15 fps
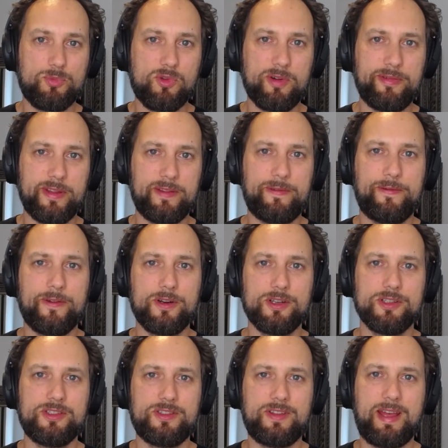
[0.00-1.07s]
Profit
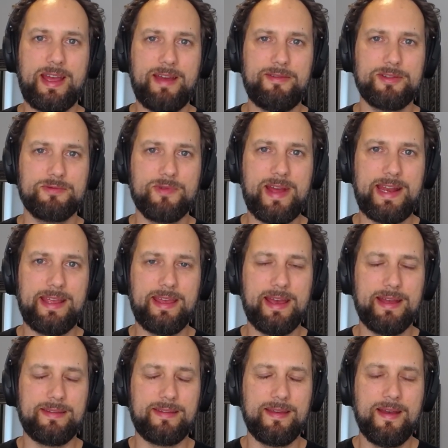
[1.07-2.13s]
First. I haven't read it
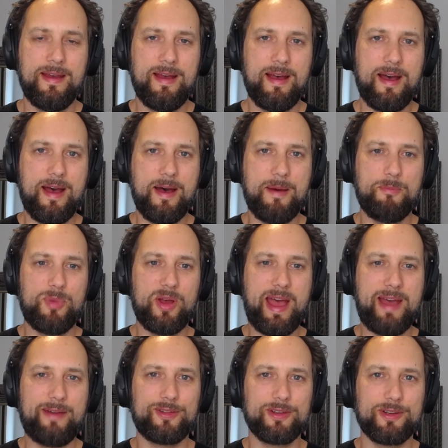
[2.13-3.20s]
yet, but
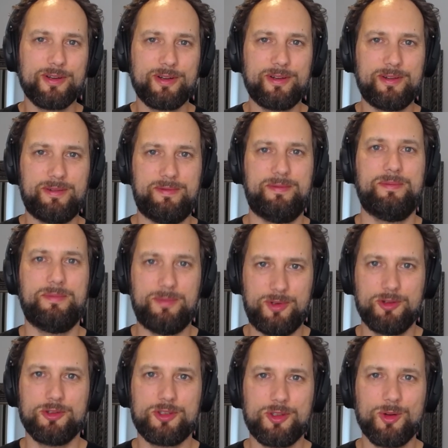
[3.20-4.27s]
after
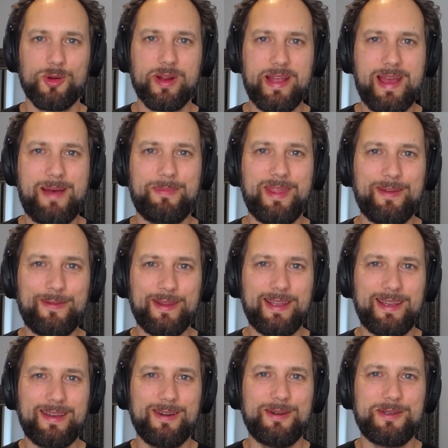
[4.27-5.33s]
your story, I'm
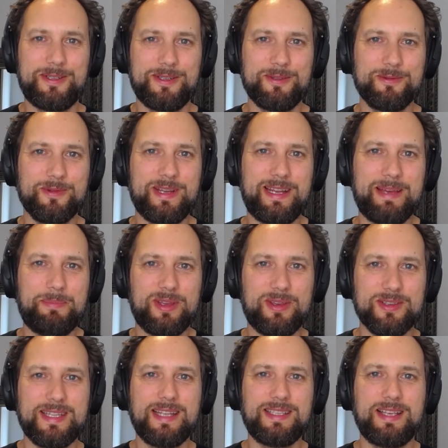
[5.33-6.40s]
definitely going to read it
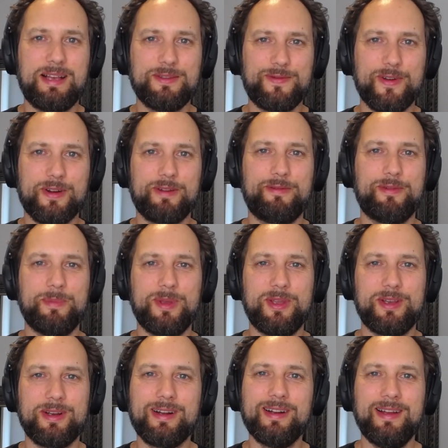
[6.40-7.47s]
because that sounds very
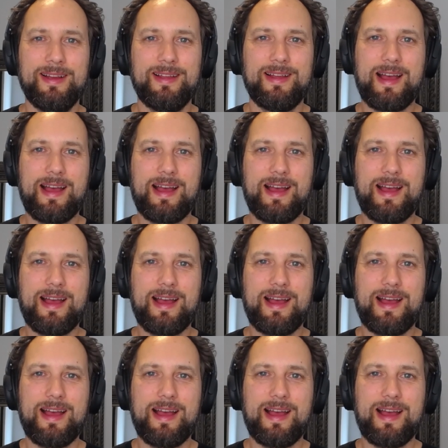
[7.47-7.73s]
familiar.